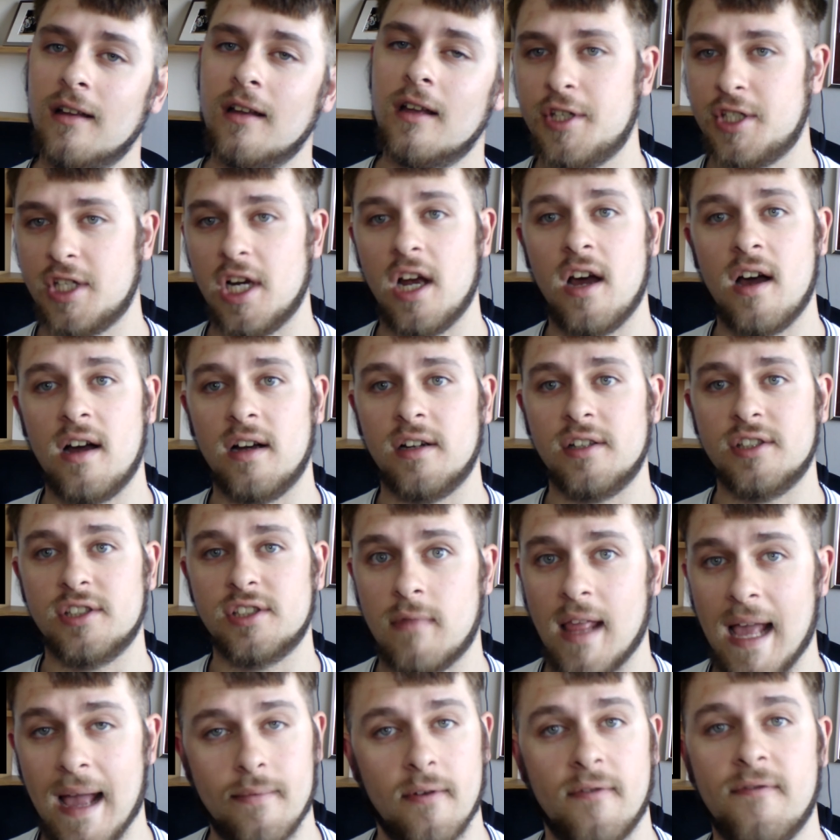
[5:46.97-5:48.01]
The sharks,
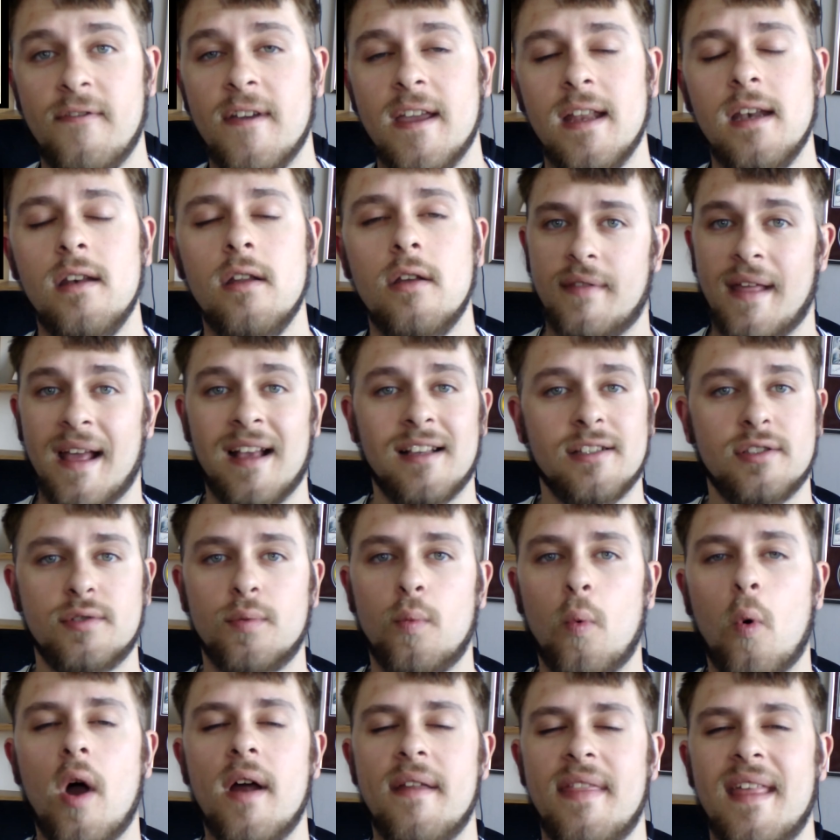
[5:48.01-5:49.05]
they have a fin, that's
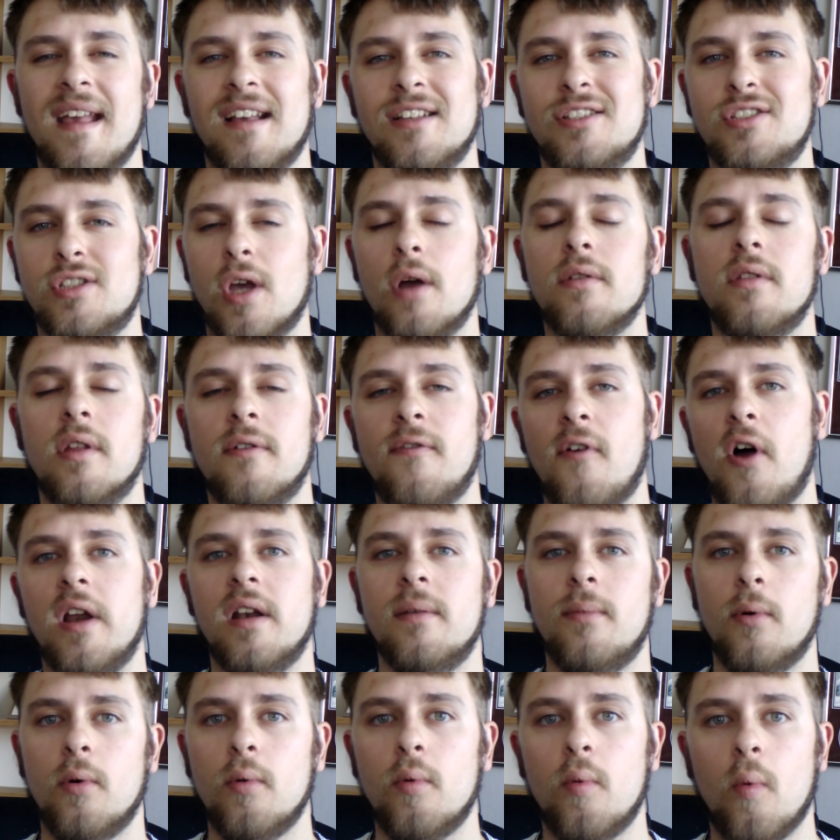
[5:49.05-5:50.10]
why they're so
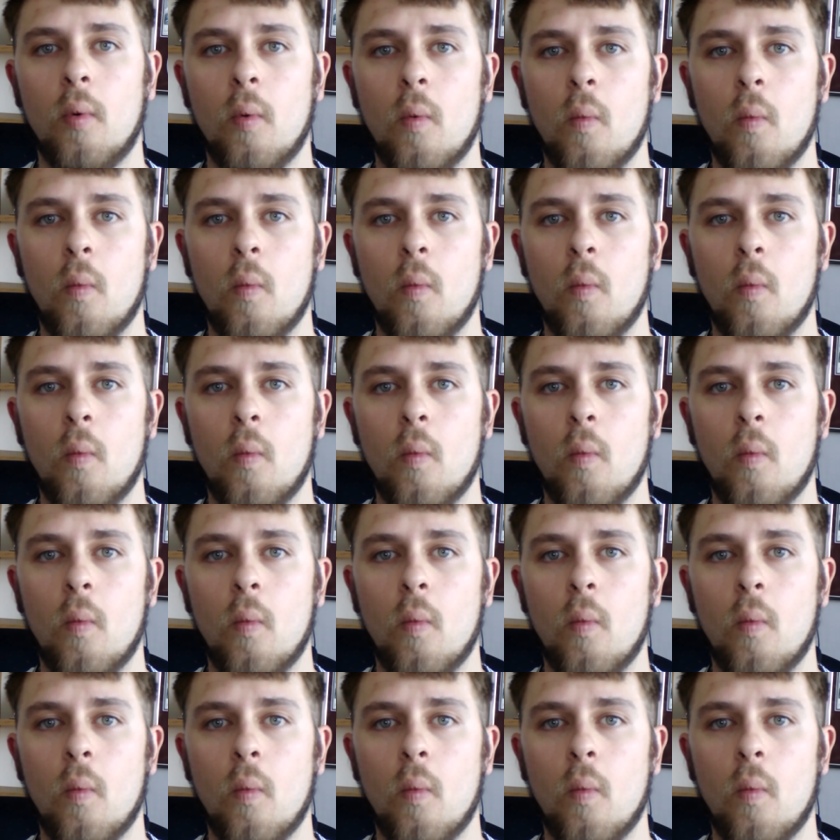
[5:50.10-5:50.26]
definable.